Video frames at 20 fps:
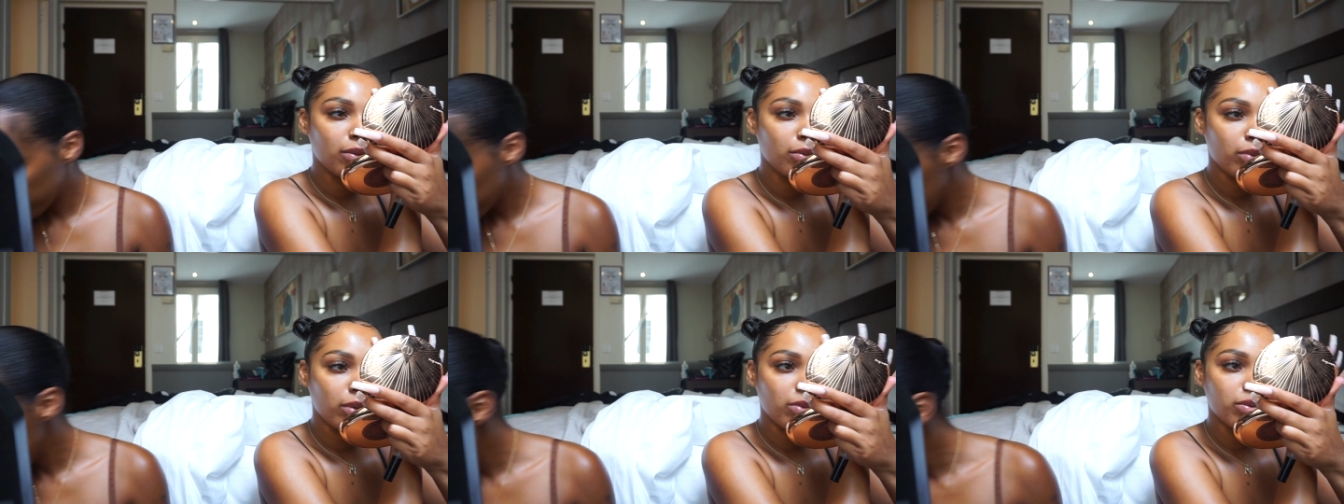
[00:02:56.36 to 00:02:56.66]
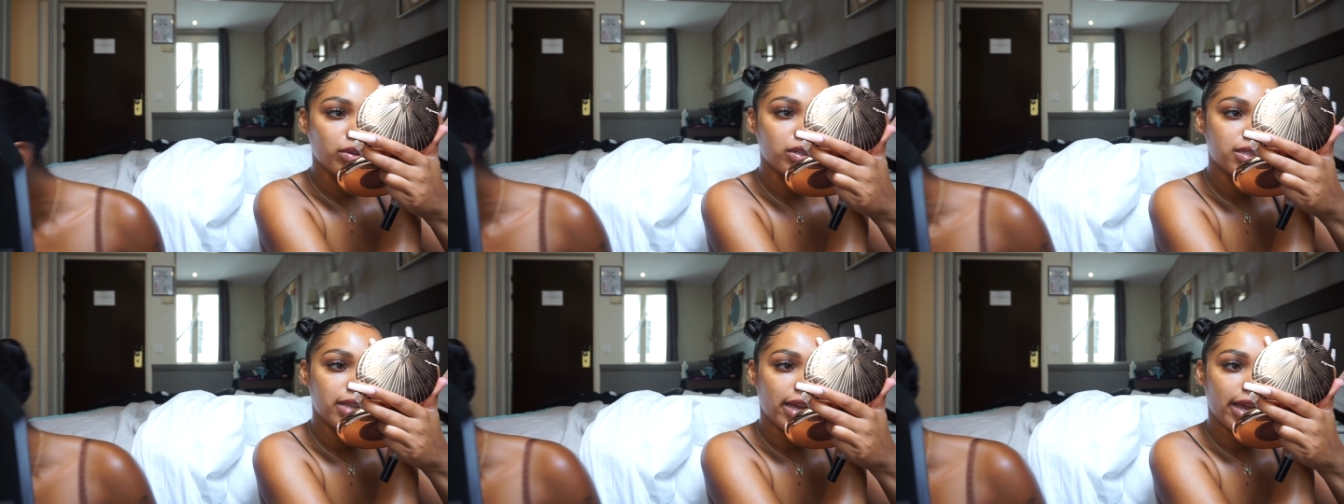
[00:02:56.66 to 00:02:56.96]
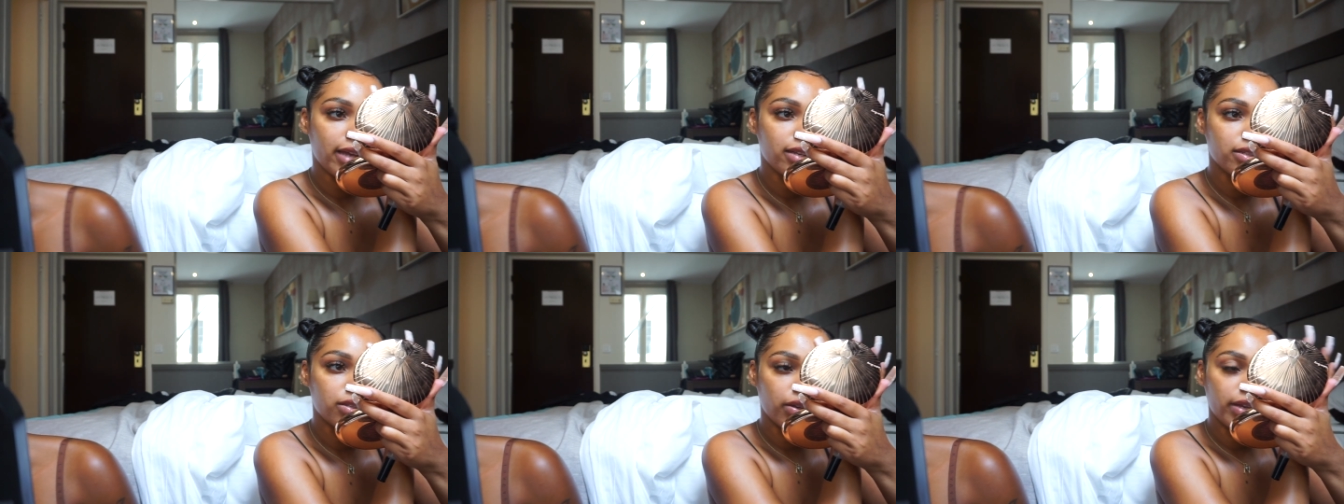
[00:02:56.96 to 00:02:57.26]
we were
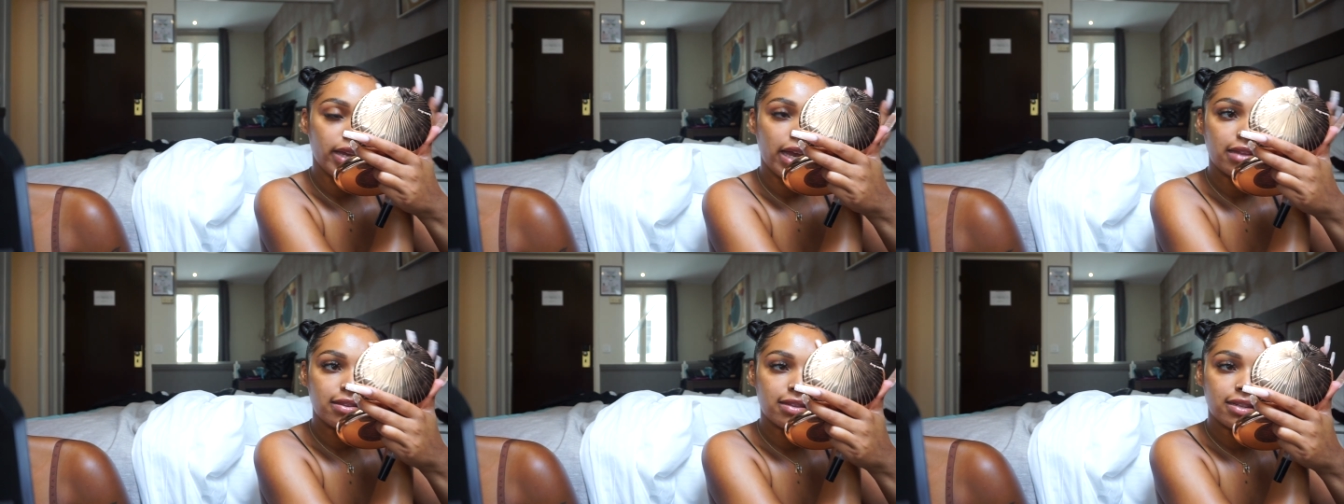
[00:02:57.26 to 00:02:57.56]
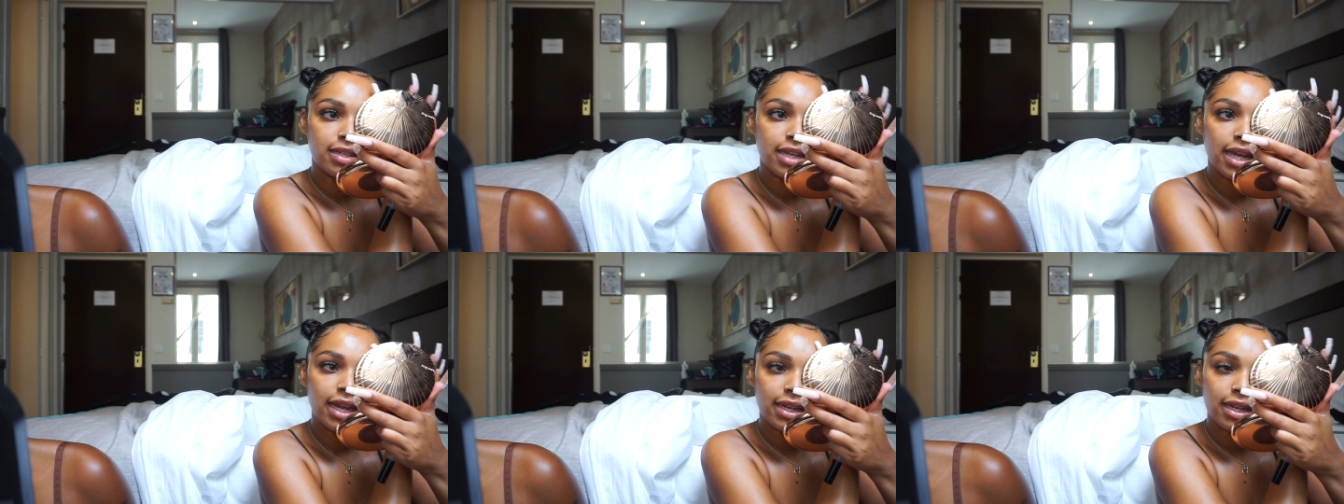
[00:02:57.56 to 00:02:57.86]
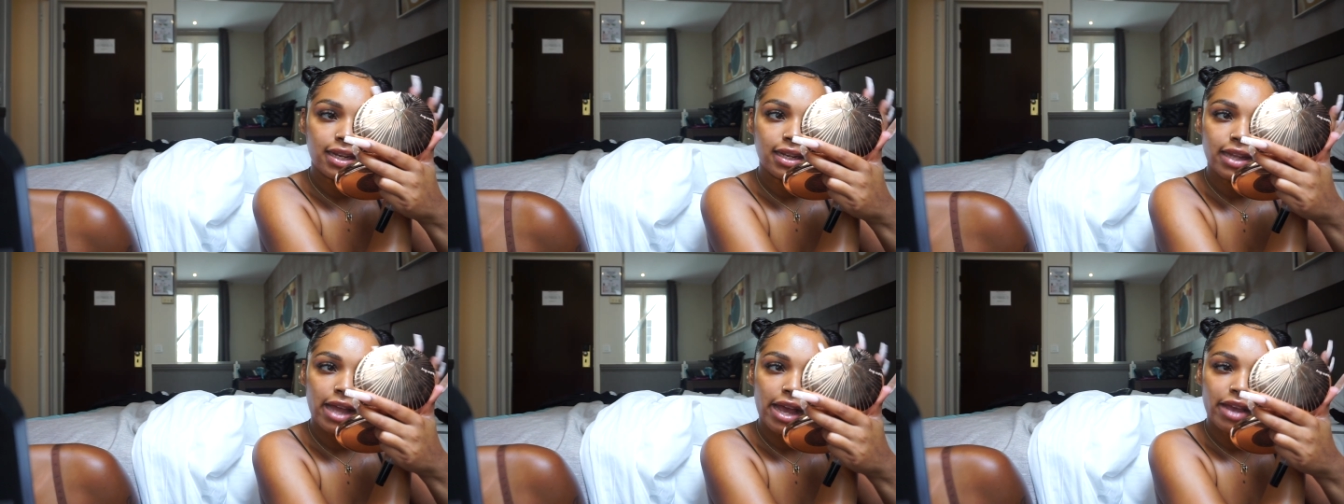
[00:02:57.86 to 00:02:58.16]
saying, so yeah, the
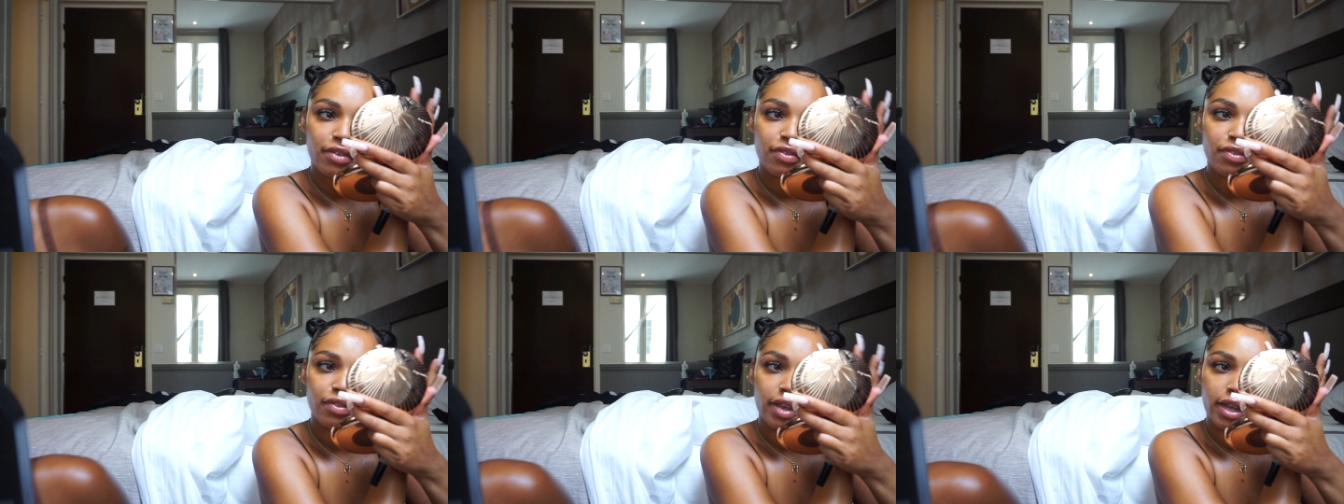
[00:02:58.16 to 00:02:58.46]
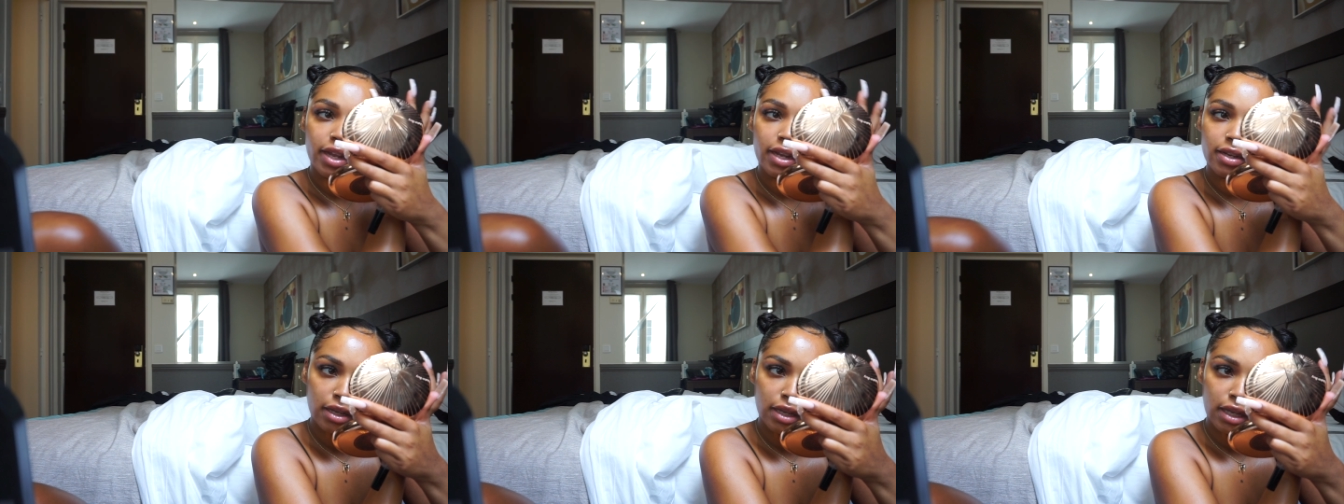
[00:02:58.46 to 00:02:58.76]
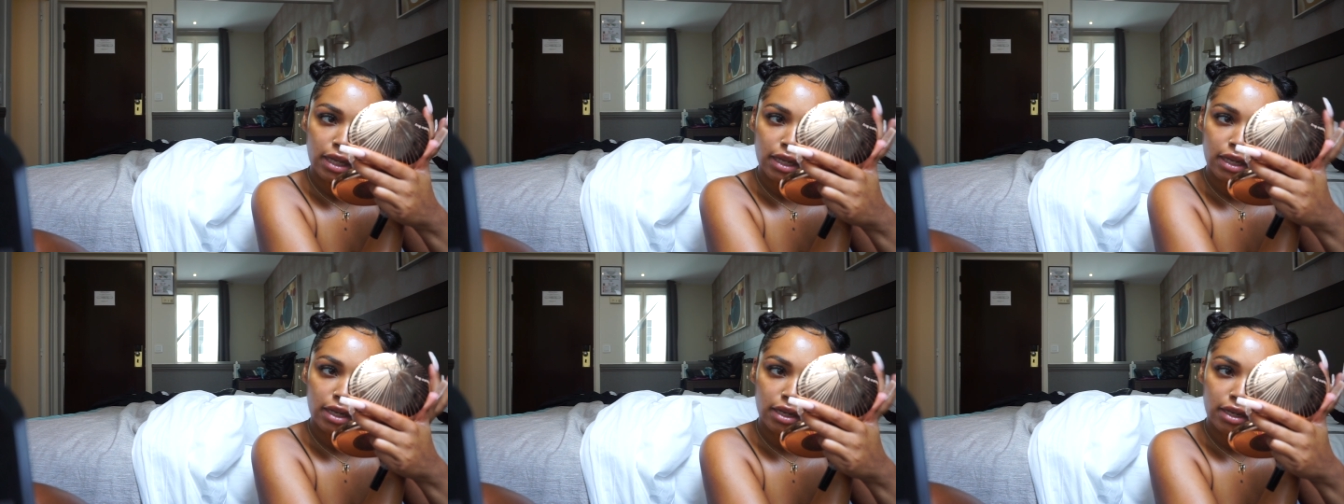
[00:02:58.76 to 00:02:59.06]
dating life in
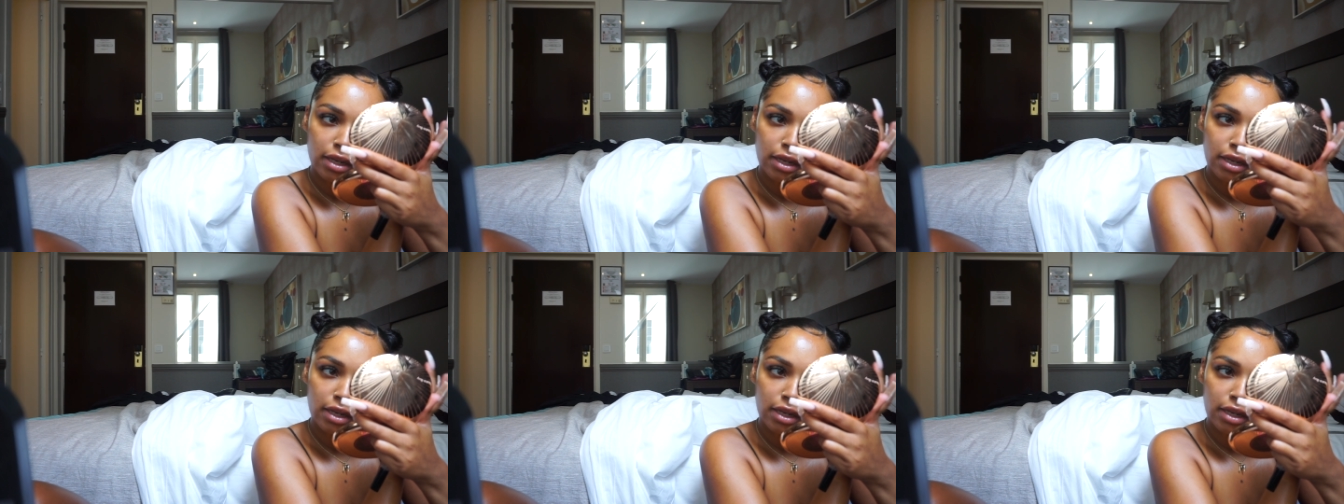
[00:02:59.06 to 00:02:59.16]
in